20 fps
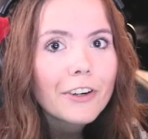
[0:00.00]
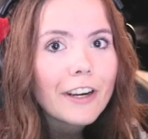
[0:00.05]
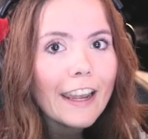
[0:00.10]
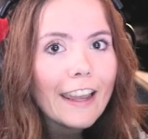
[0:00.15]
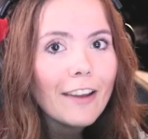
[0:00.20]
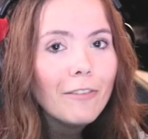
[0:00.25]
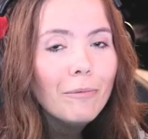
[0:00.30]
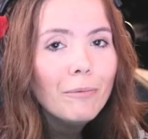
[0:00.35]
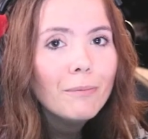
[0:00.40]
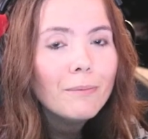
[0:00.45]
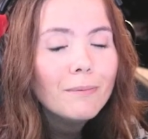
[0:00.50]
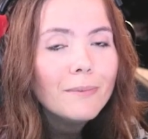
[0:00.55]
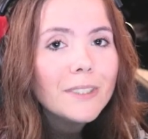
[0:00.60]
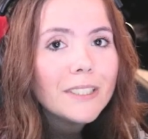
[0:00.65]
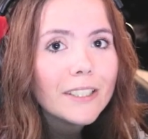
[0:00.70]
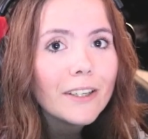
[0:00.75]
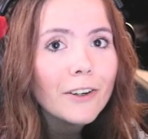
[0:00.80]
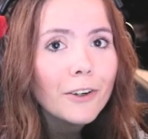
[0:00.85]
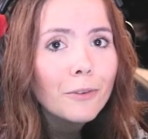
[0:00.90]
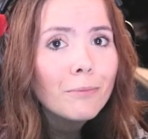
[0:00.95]
game,
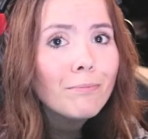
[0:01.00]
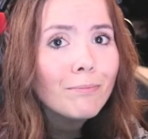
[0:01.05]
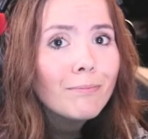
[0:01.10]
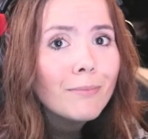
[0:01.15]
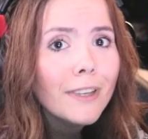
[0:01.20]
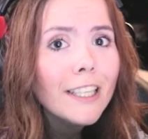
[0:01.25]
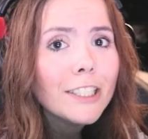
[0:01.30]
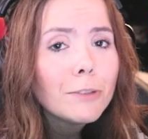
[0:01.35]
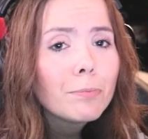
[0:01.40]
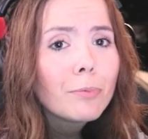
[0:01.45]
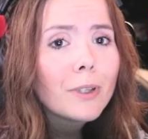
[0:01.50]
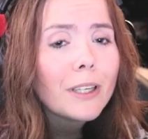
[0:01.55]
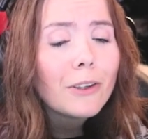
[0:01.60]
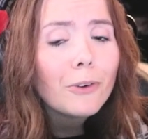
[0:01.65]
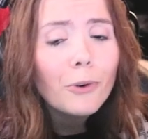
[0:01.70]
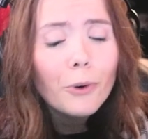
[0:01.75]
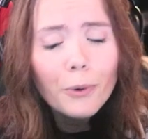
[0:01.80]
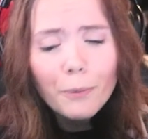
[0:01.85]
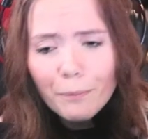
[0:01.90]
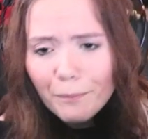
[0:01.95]
so that's pretty cool.